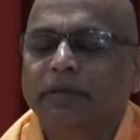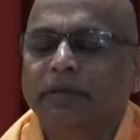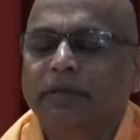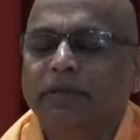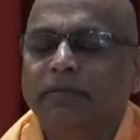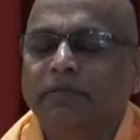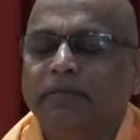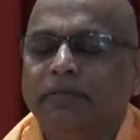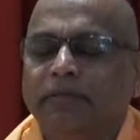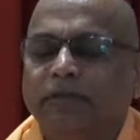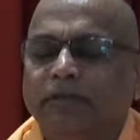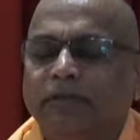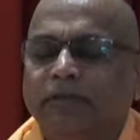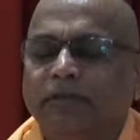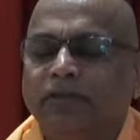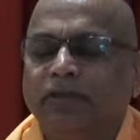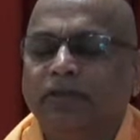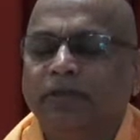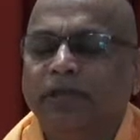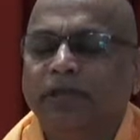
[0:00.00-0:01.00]
Now
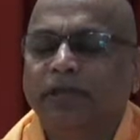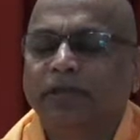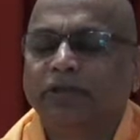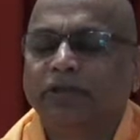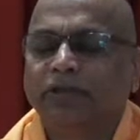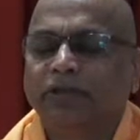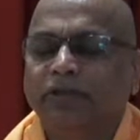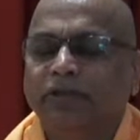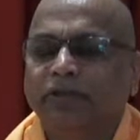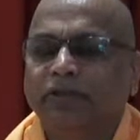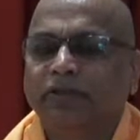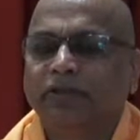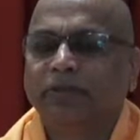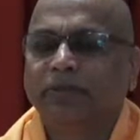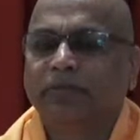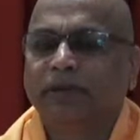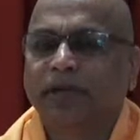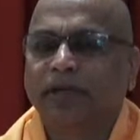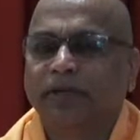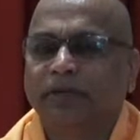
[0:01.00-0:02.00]
focus your attention on your
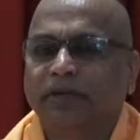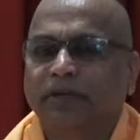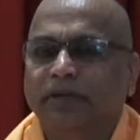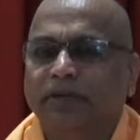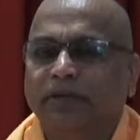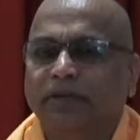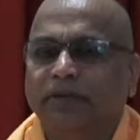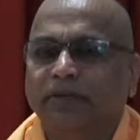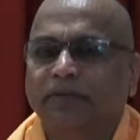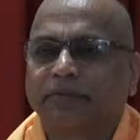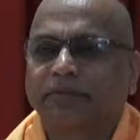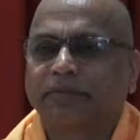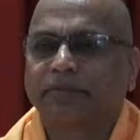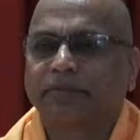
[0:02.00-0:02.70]
breath.